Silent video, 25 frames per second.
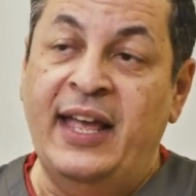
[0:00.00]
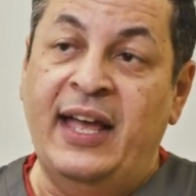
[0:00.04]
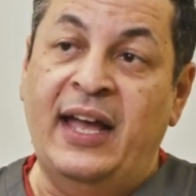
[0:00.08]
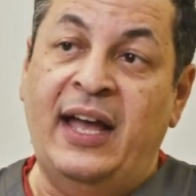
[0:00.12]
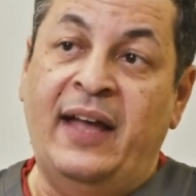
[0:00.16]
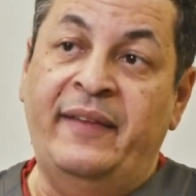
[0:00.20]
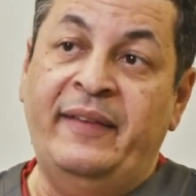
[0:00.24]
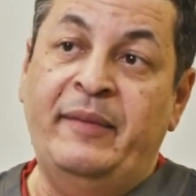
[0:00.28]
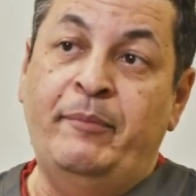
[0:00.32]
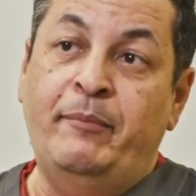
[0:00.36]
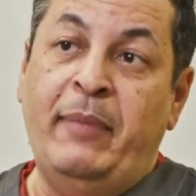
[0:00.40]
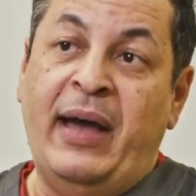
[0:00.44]

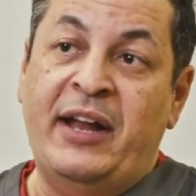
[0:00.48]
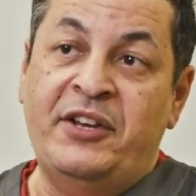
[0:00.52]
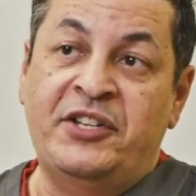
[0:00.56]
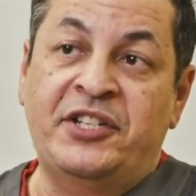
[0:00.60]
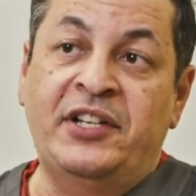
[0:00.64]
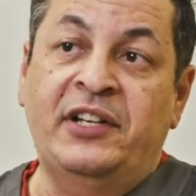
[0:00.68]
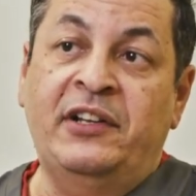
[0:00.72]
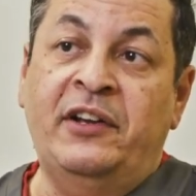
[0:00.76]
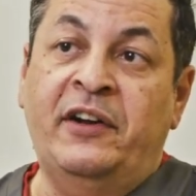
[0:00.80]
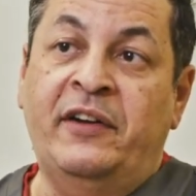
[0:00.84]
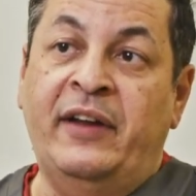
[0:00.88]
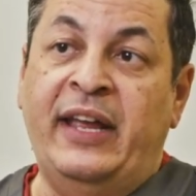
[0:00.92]
and the
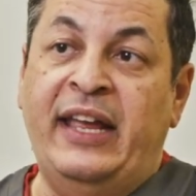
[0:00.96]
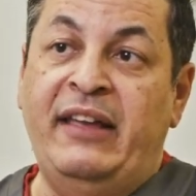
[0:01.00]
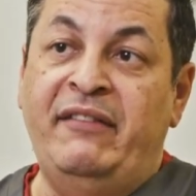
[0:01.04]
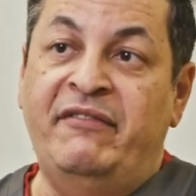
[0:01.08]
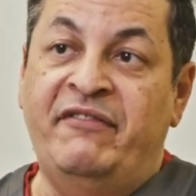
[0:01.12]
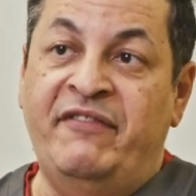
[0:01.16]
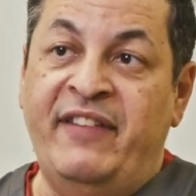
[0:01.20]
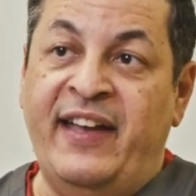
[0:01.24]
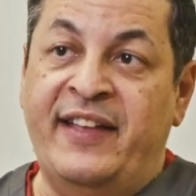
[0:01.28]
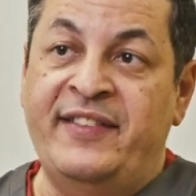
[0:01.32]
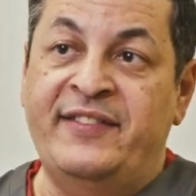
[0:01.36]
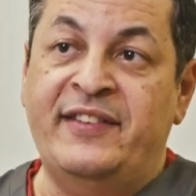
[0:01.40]
bachelor in
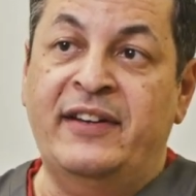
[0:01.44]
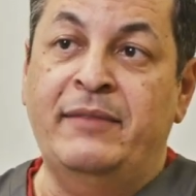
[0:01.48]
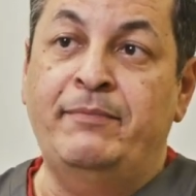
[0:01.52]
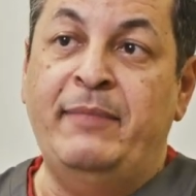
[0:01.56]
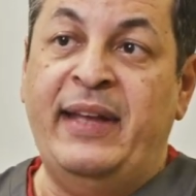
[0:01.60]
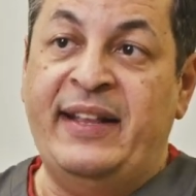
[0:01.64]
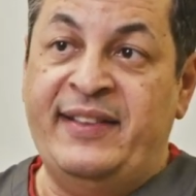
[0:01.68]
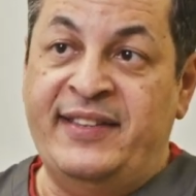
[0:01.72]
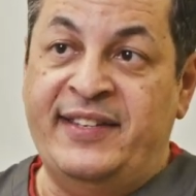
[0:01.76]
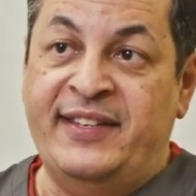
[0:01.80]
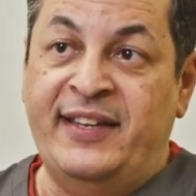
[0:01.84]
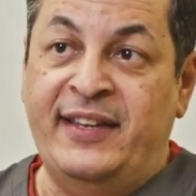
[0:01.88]
veterinary
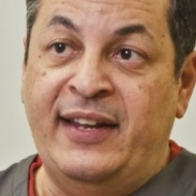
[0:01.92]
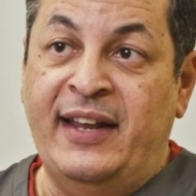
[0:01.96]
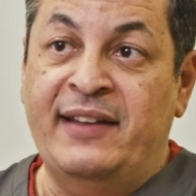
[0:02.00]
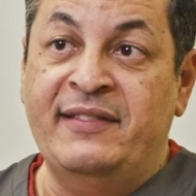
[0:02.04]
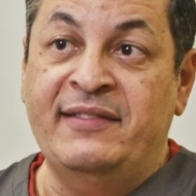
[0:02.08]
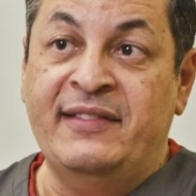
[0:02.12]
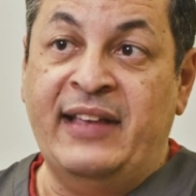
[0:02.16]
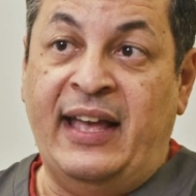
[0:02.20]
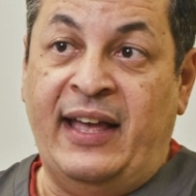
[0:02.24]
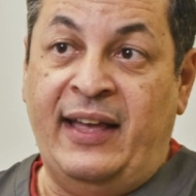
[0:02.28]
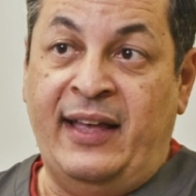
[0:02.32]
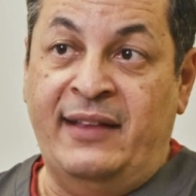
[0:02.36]

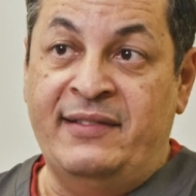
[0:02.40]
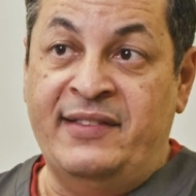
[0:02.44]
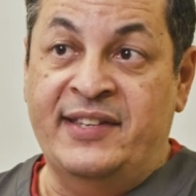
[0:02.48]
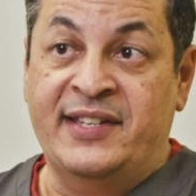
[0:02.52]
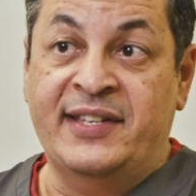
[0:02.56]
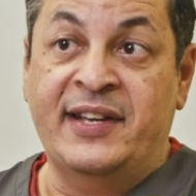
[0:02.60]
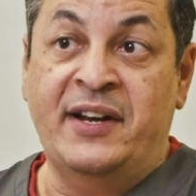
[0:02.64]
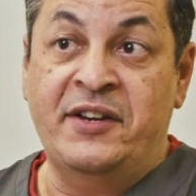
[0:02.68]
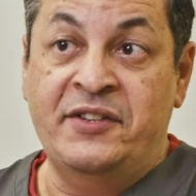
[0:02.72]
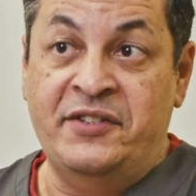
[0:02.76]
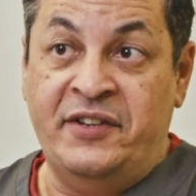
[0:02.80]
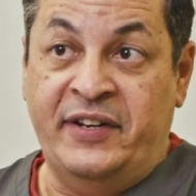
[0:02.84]
medicine and
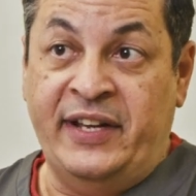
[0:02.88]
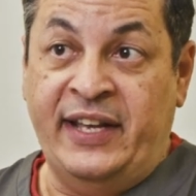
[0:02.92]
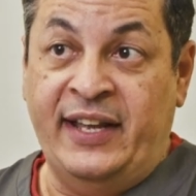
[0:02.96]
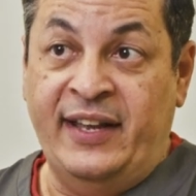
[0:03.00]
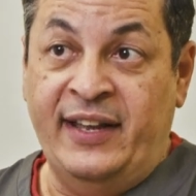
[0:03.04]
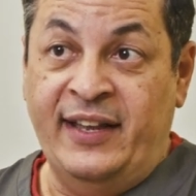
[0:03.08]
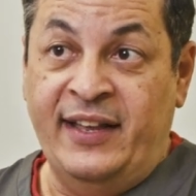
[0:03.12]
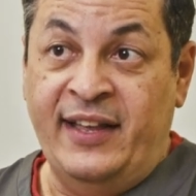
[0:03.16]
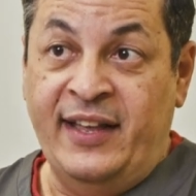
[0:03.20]
surgery.